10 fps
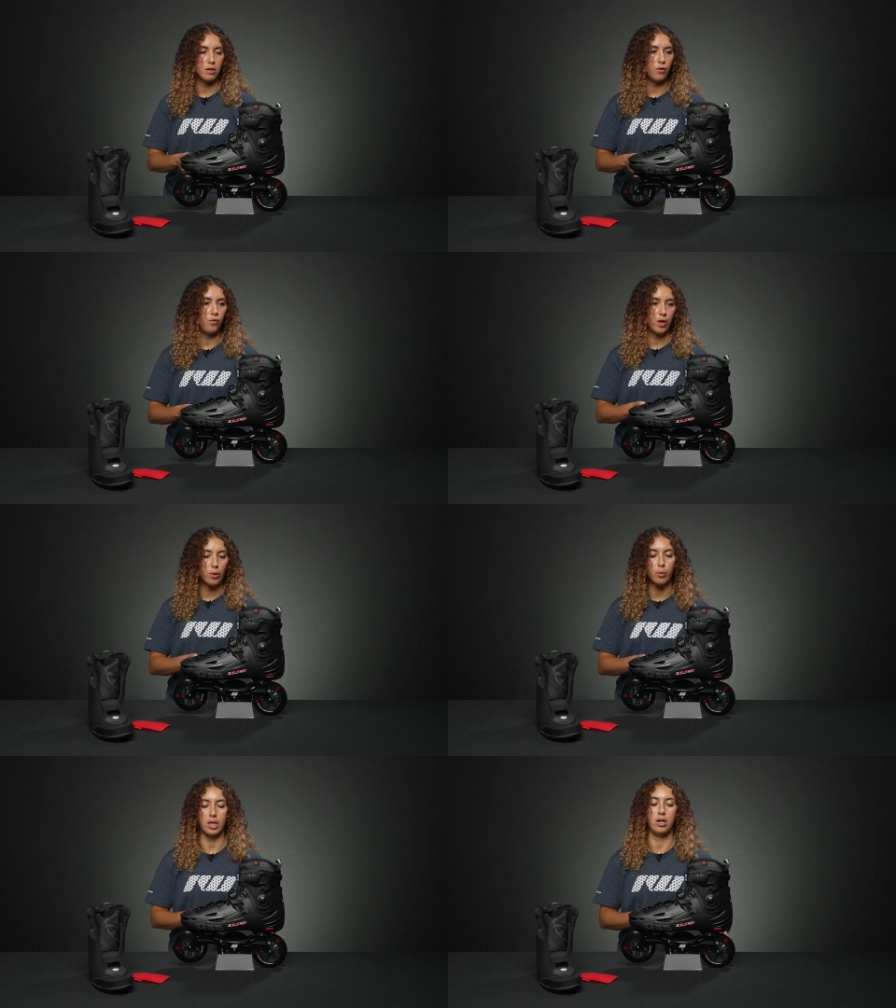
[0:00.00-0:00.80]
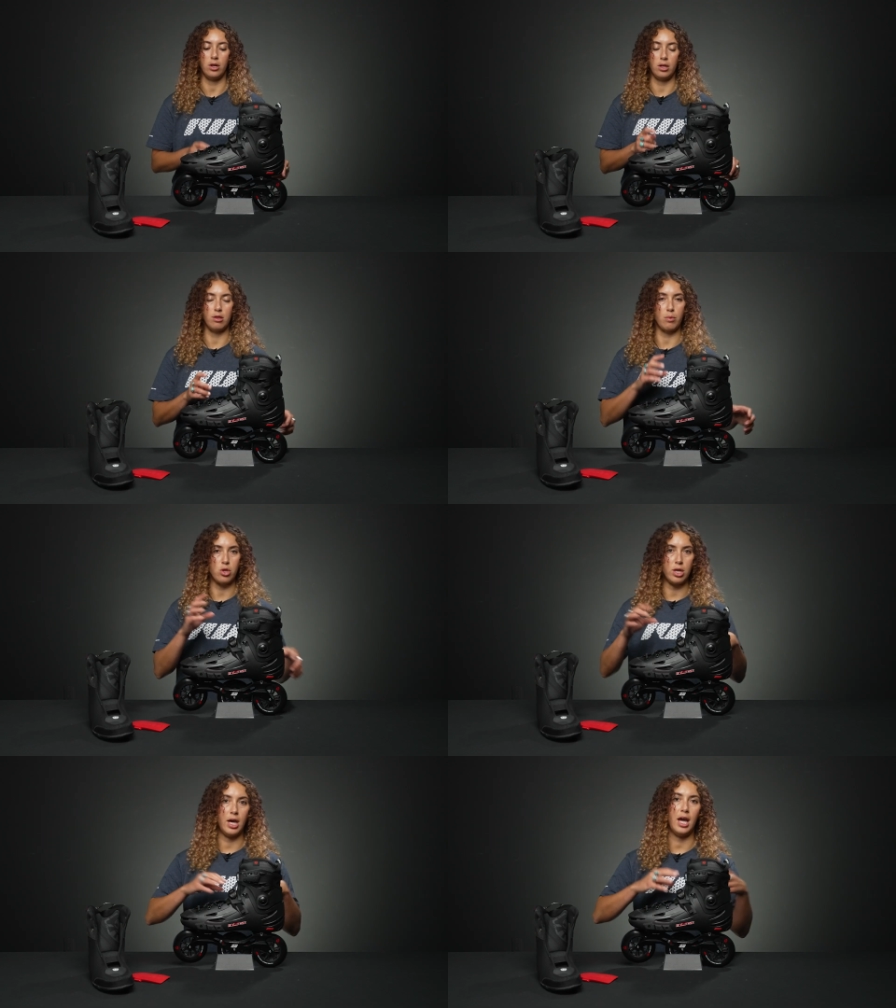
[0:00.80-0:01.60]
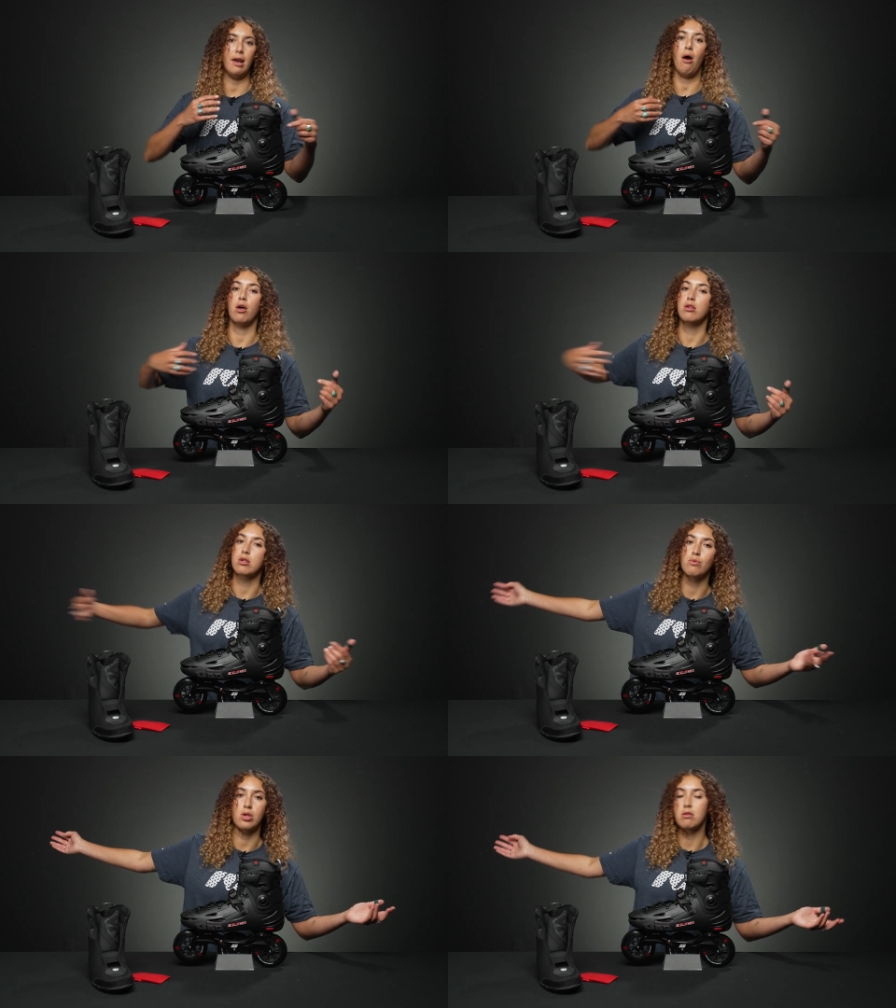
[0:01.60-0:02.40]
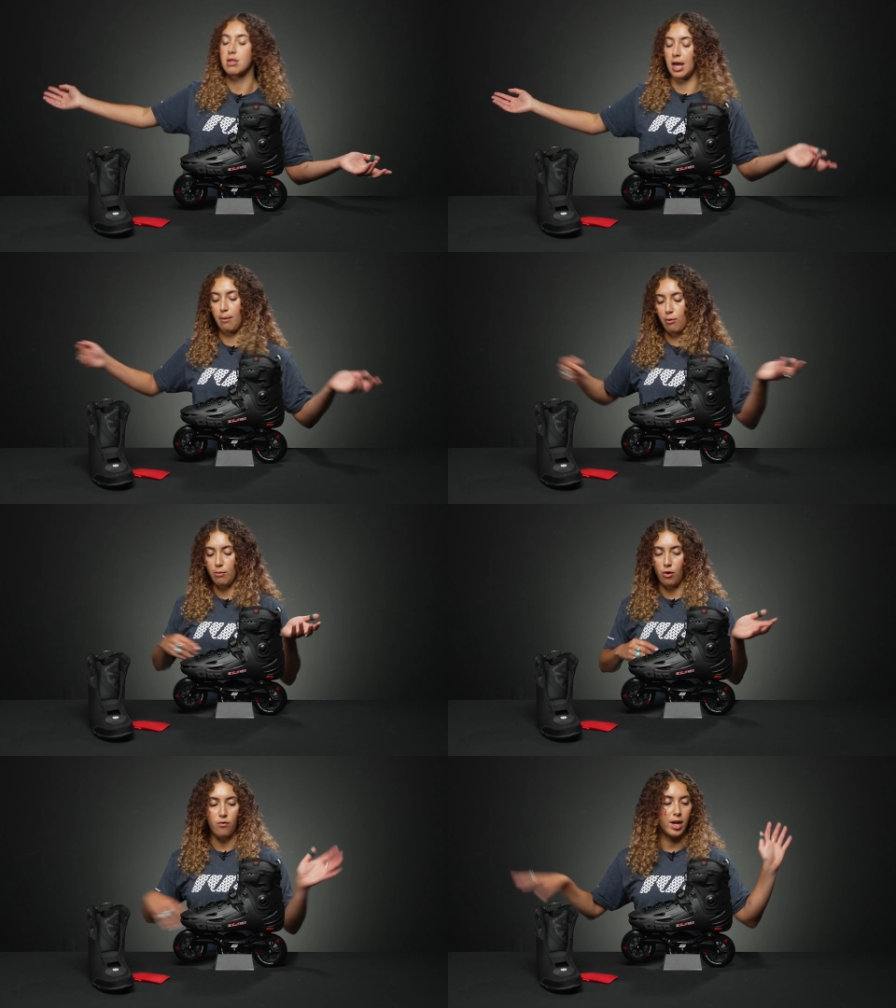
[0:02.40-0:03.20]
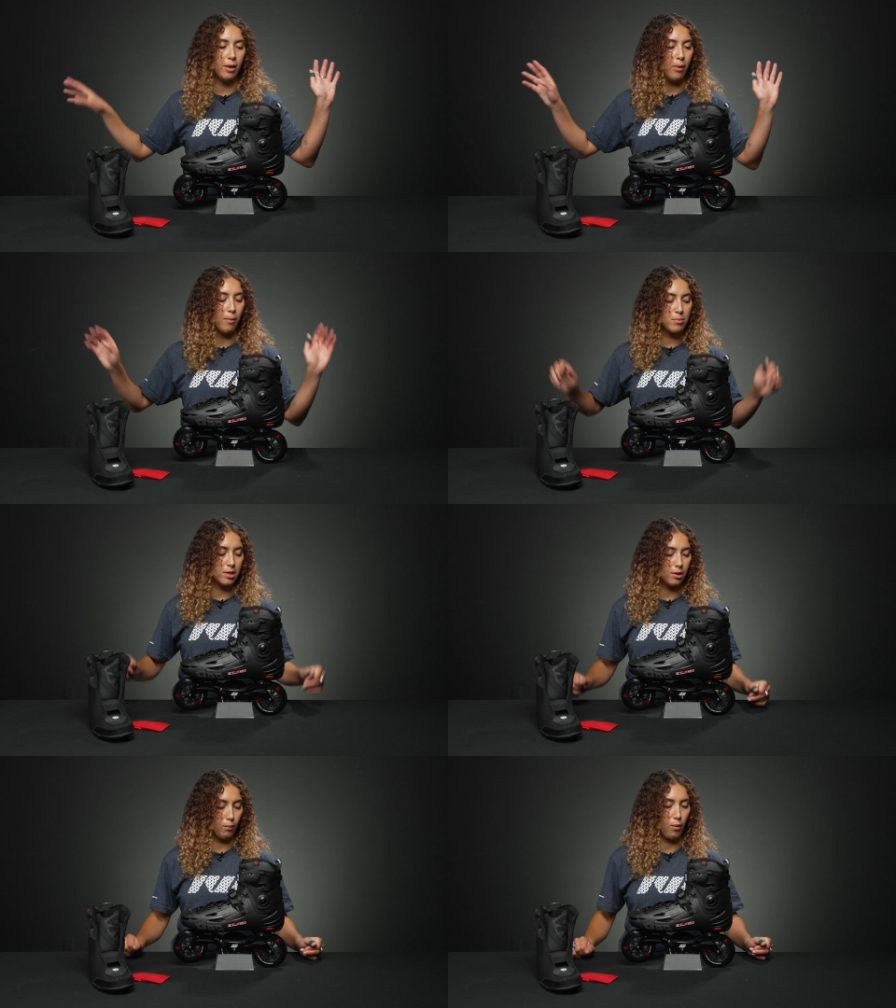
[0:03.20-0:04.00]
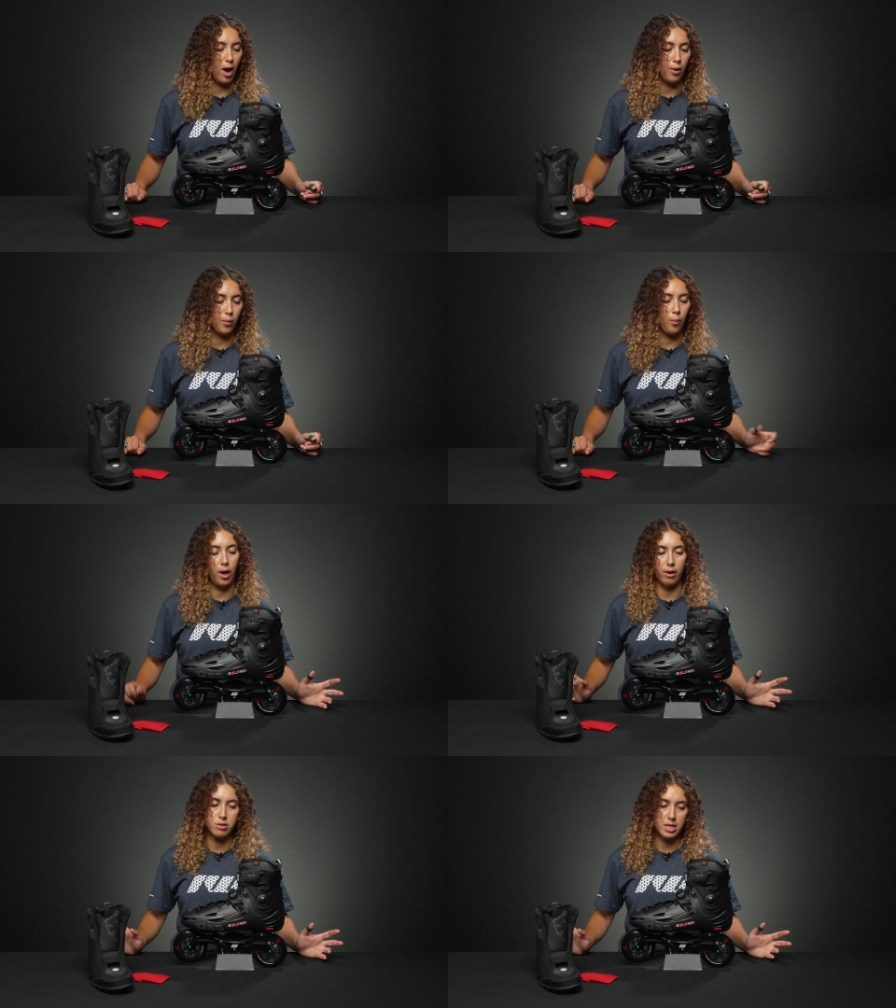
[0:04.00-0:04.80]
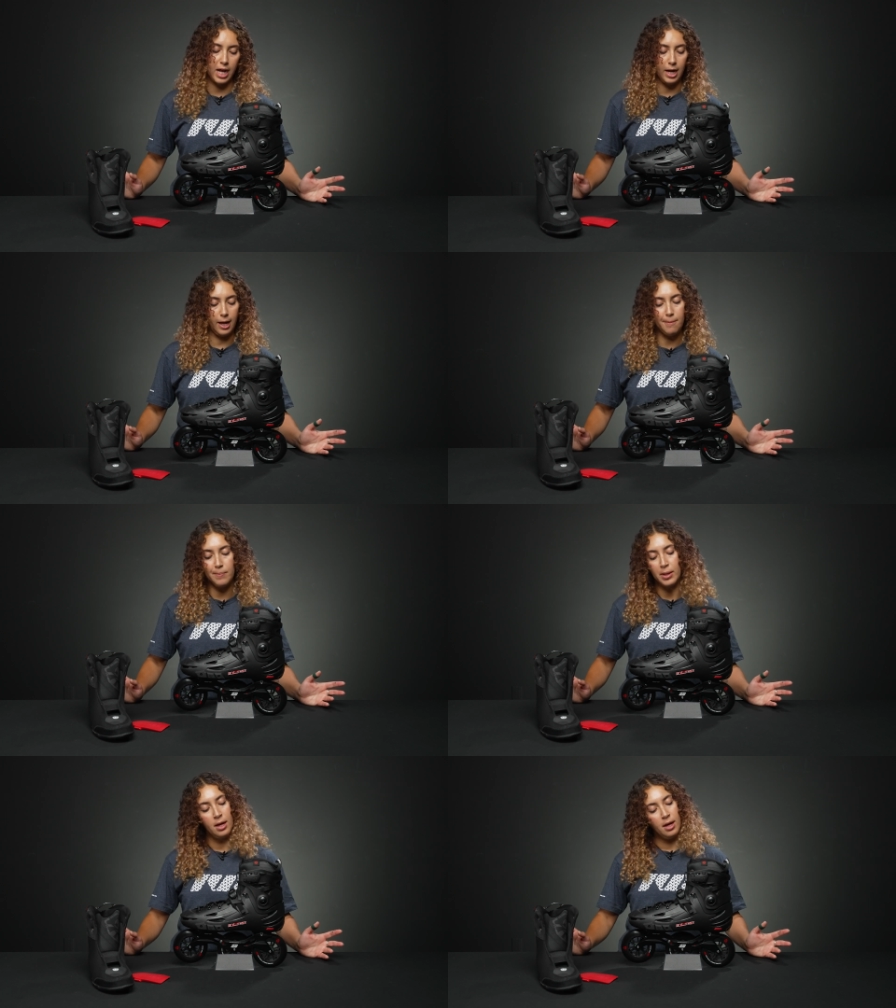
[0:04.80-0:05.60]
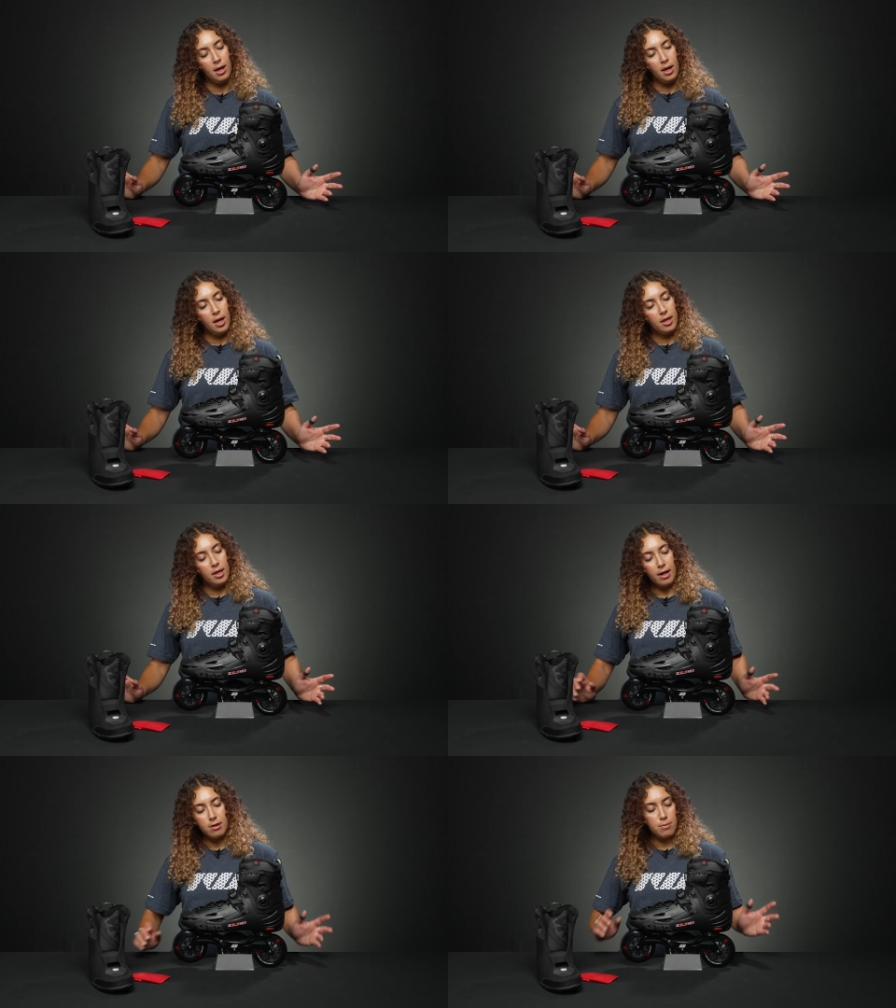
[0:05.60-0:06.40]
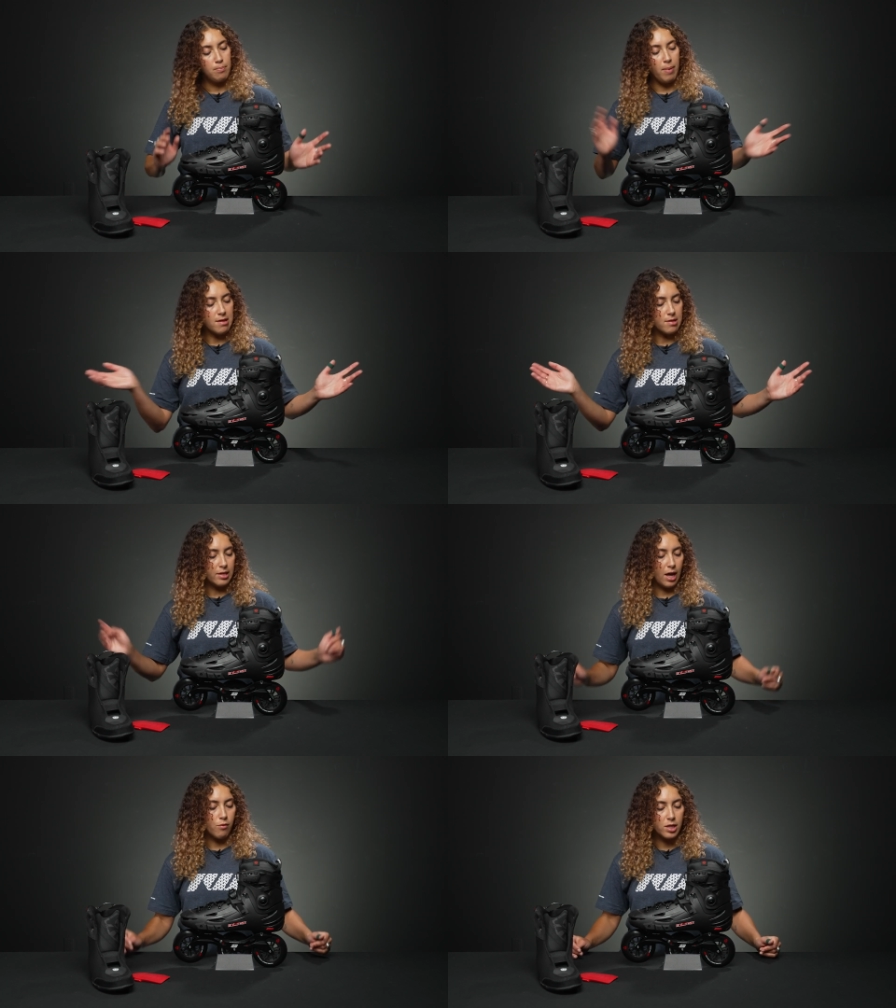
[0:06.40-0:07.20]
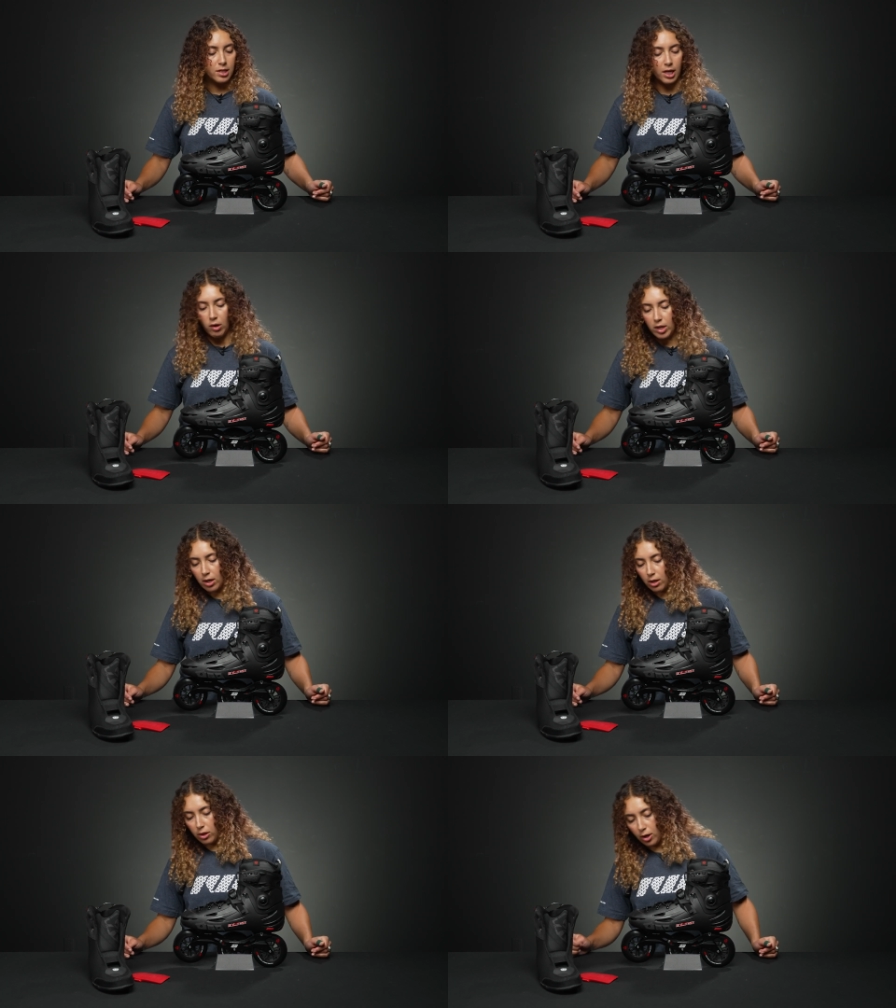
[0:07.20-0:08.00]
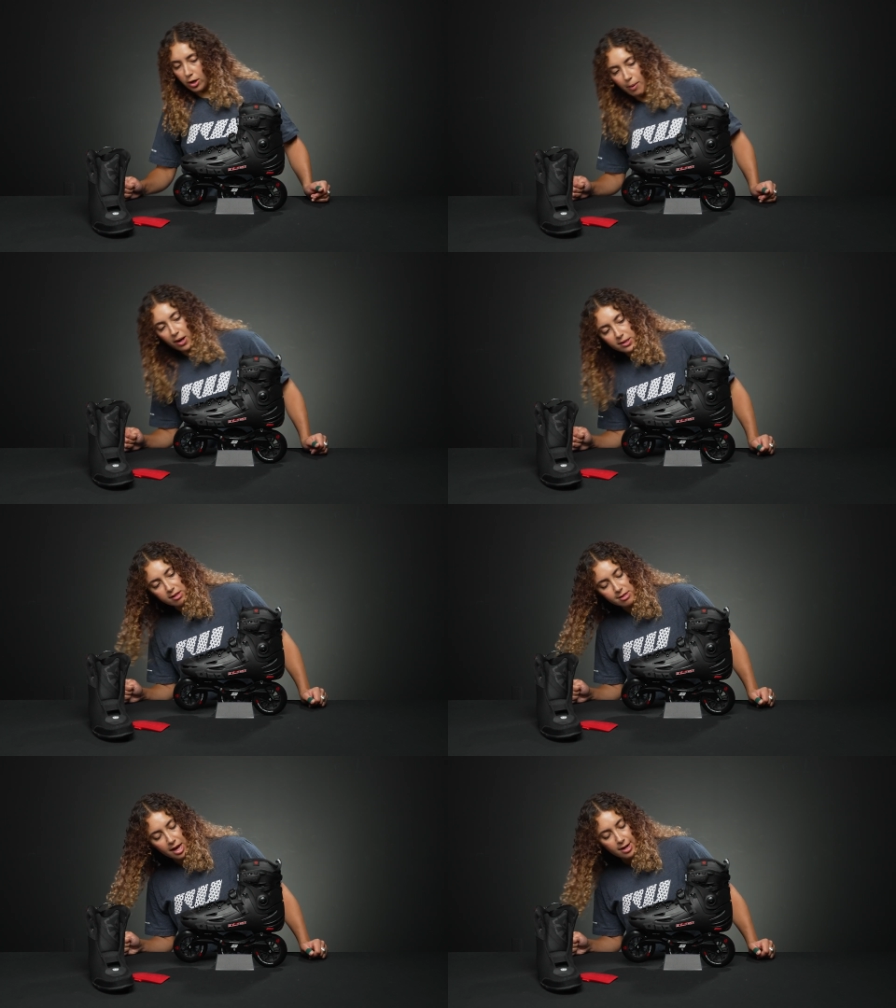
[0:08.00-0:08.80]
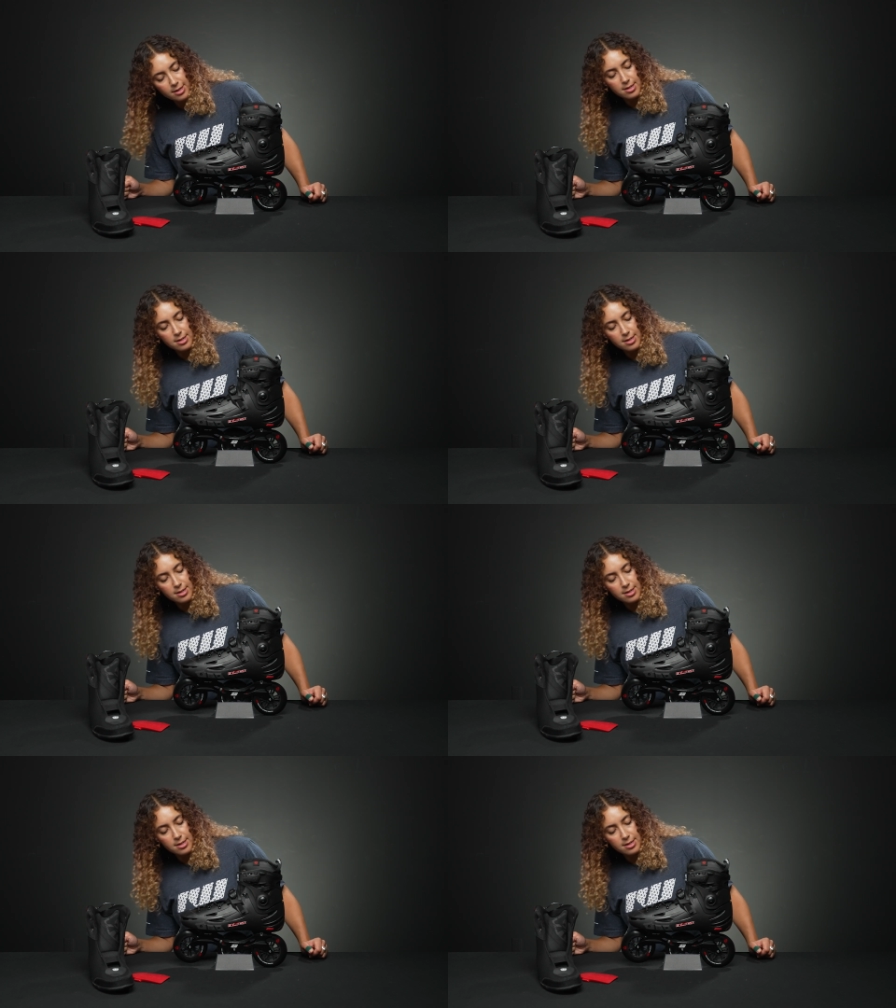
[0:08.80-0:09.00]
to feel really good and squishy and also just like remove any bumps in the ground while you're skating. That's basically everything that you need to learn about this skate